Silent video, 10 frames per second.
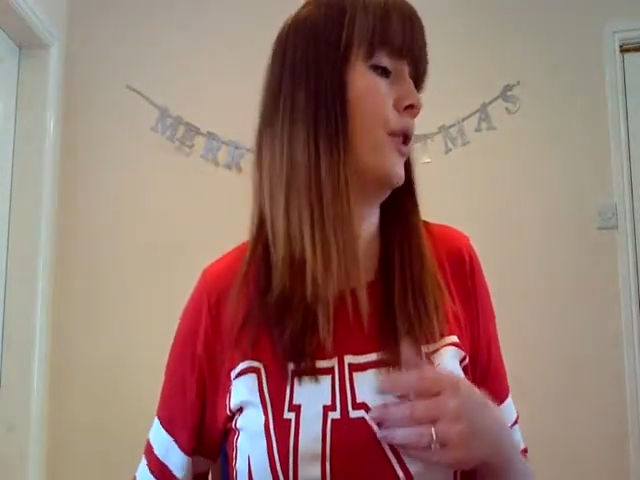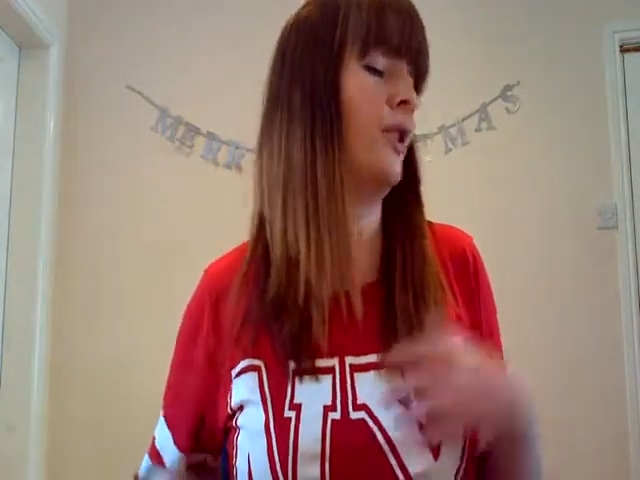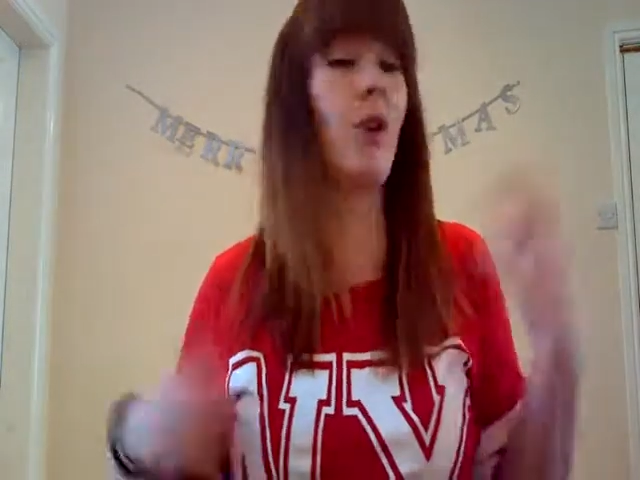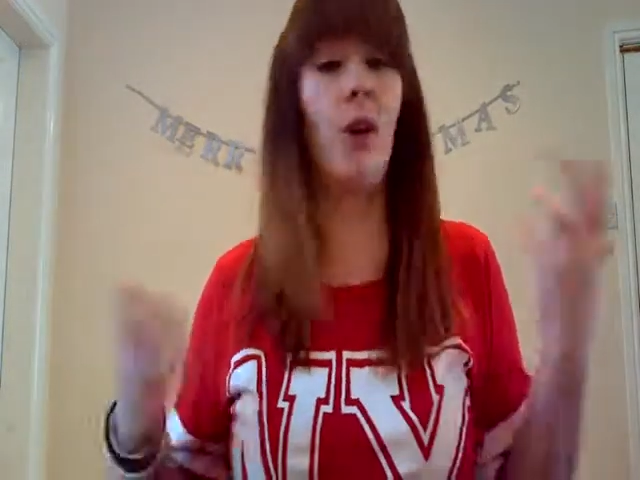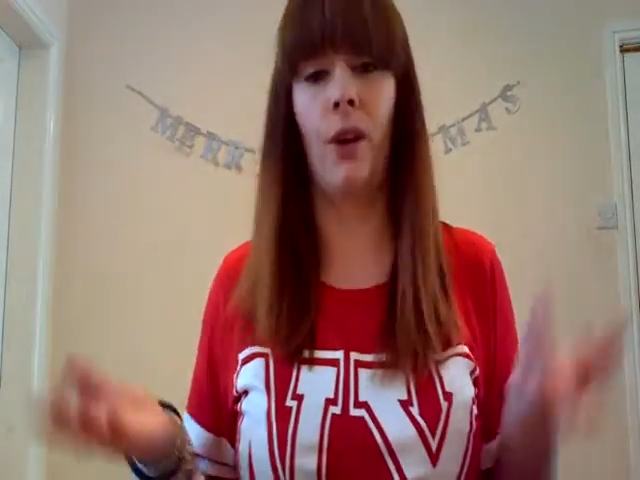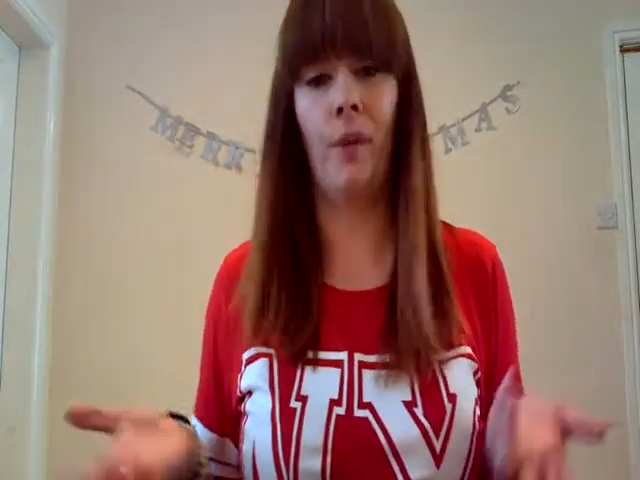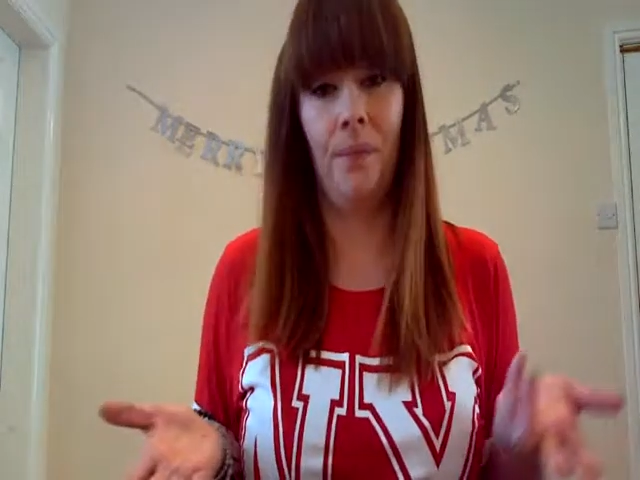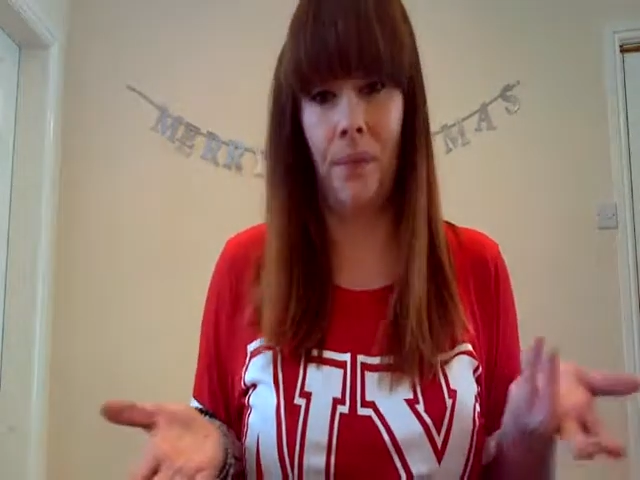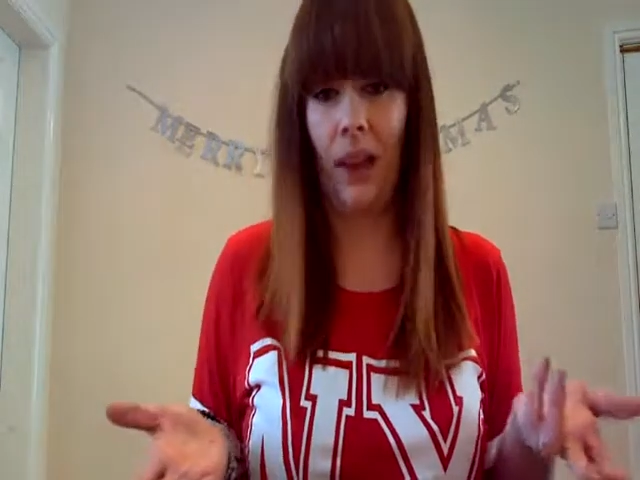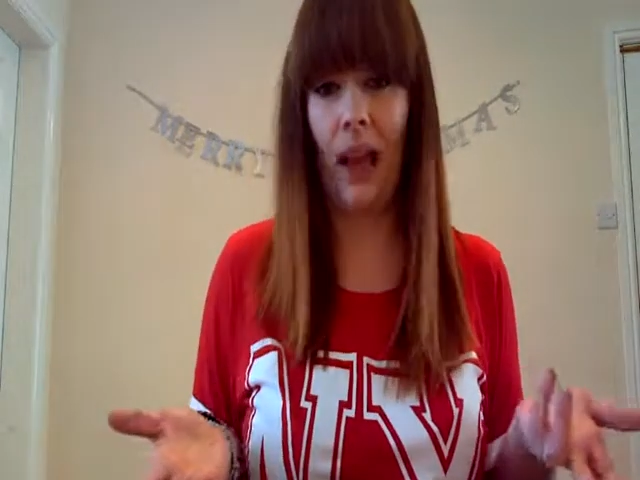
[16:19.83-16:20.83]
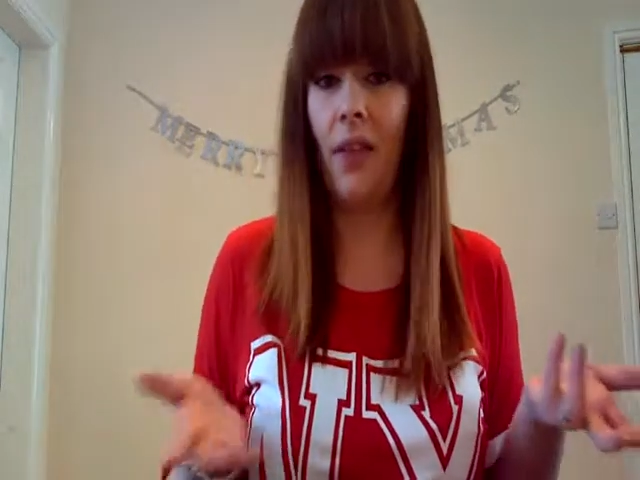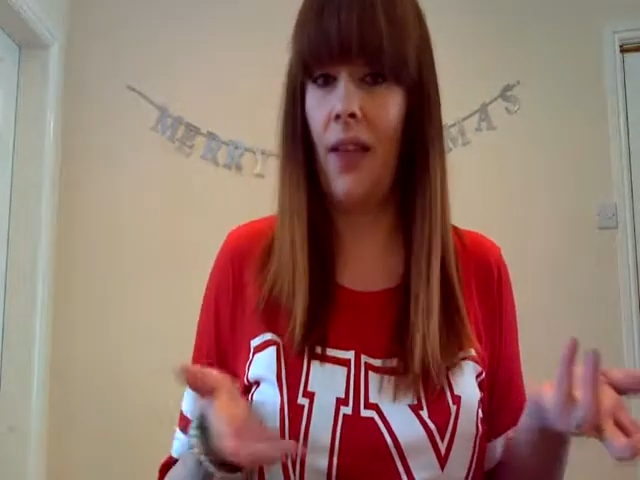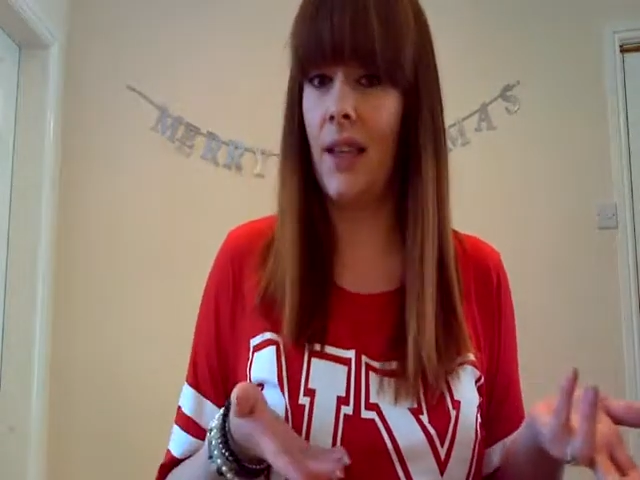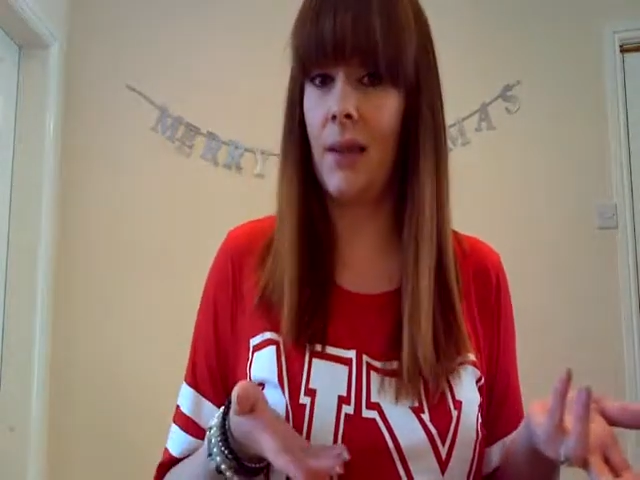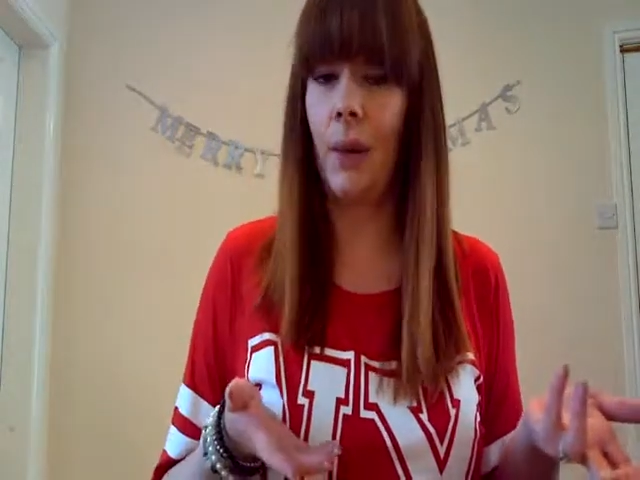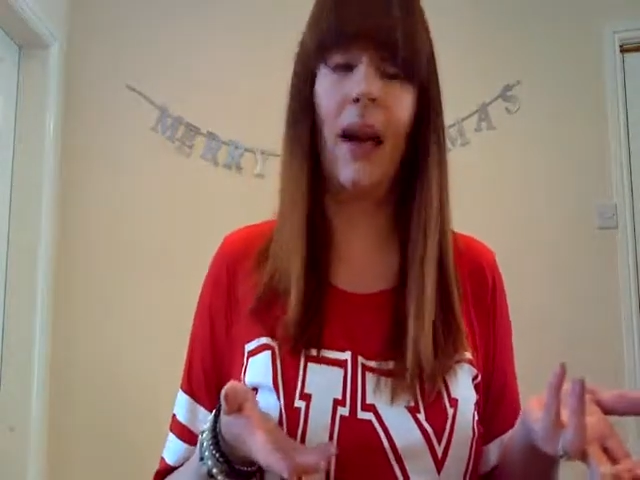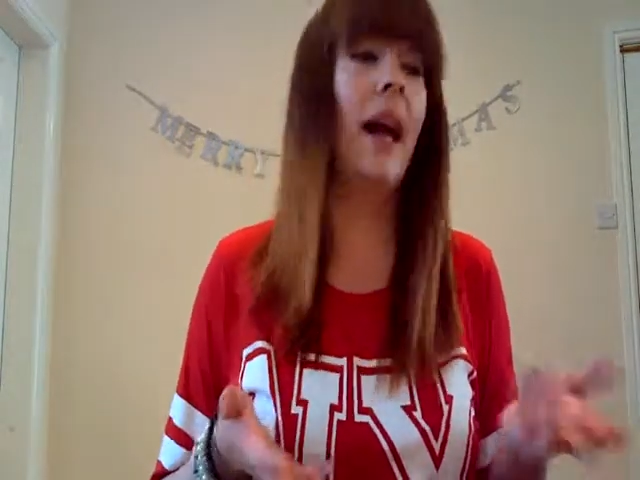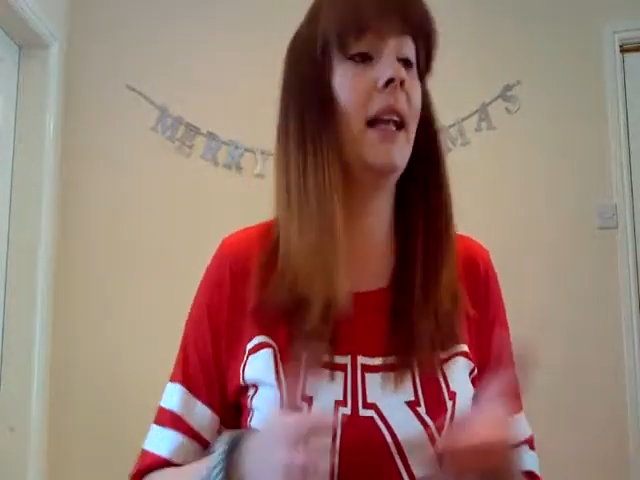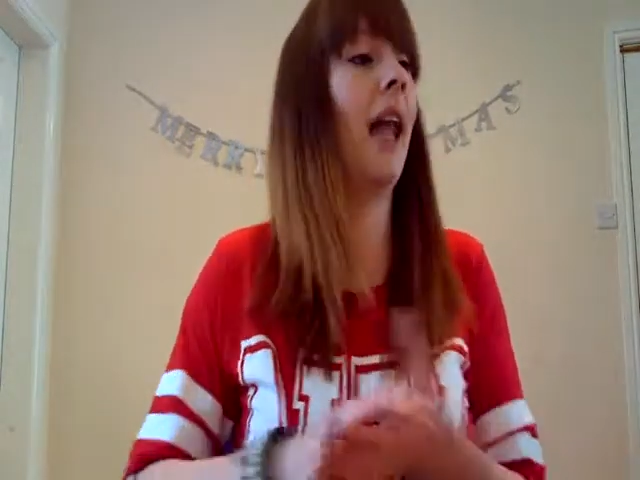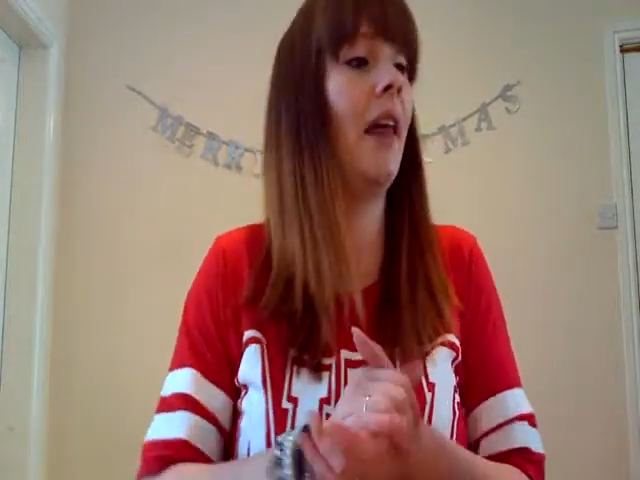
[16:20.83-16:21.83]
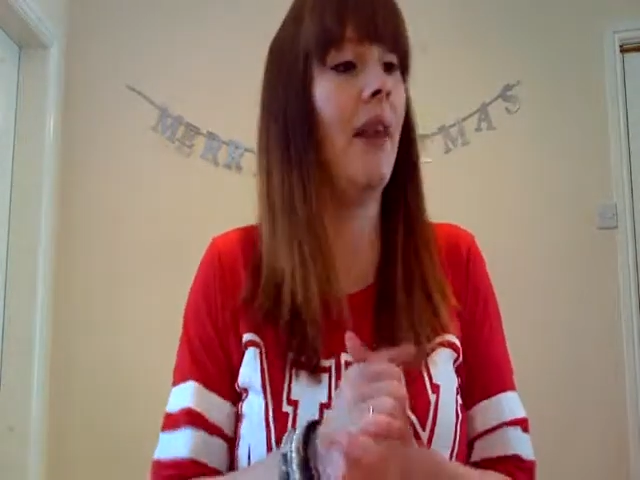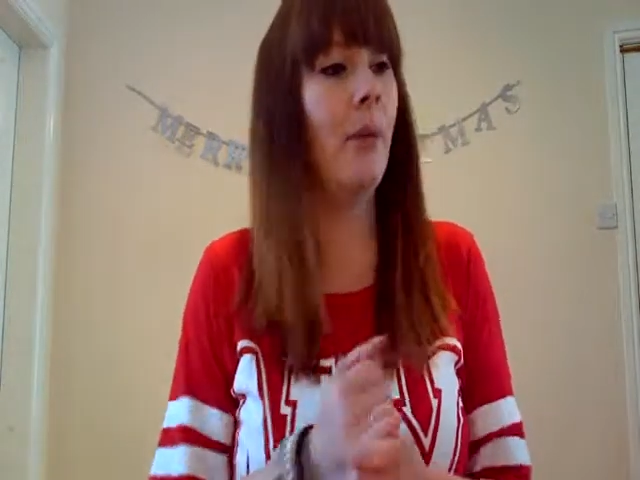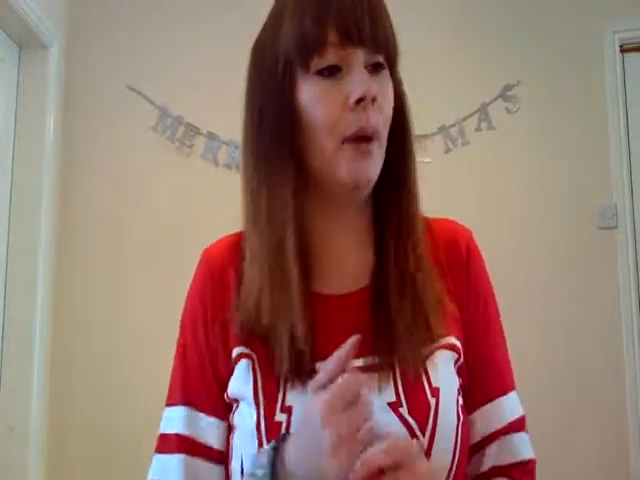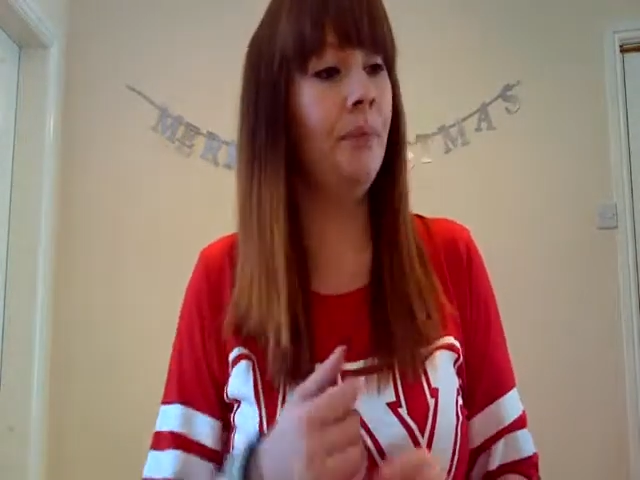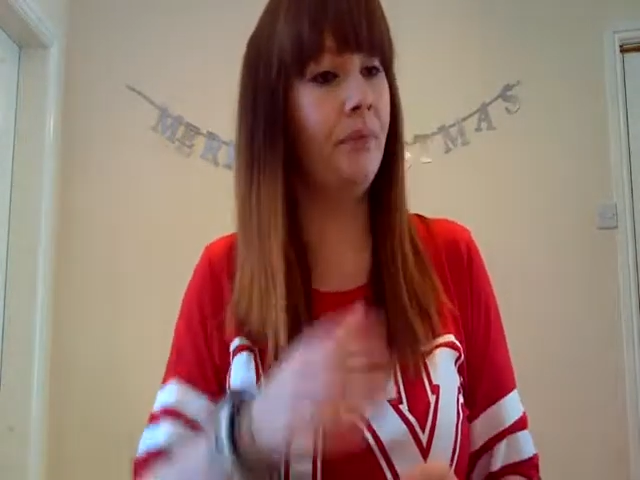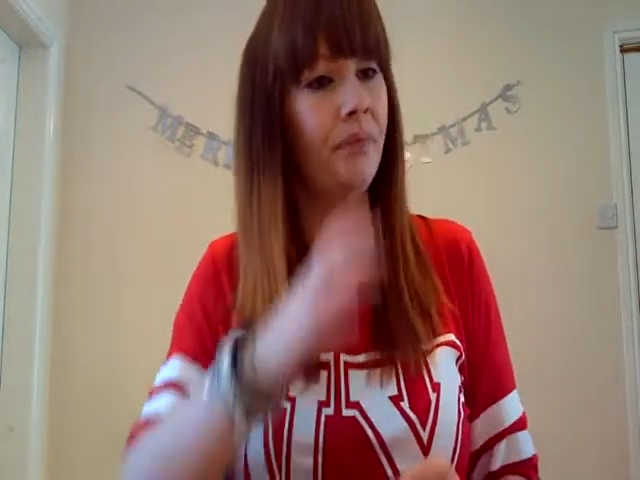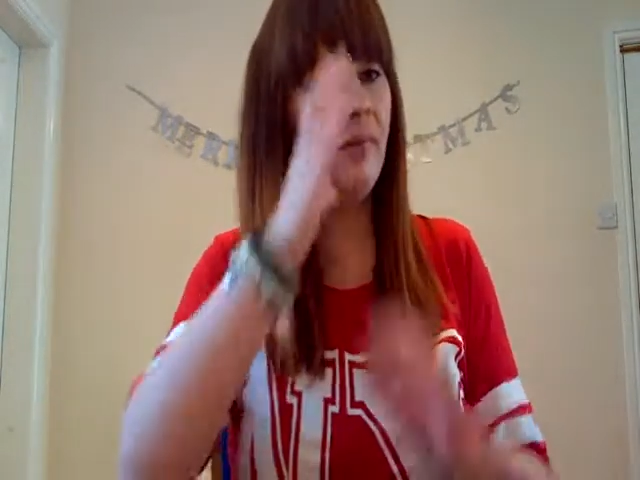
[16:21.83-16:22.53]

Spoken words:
so that's why I like that one.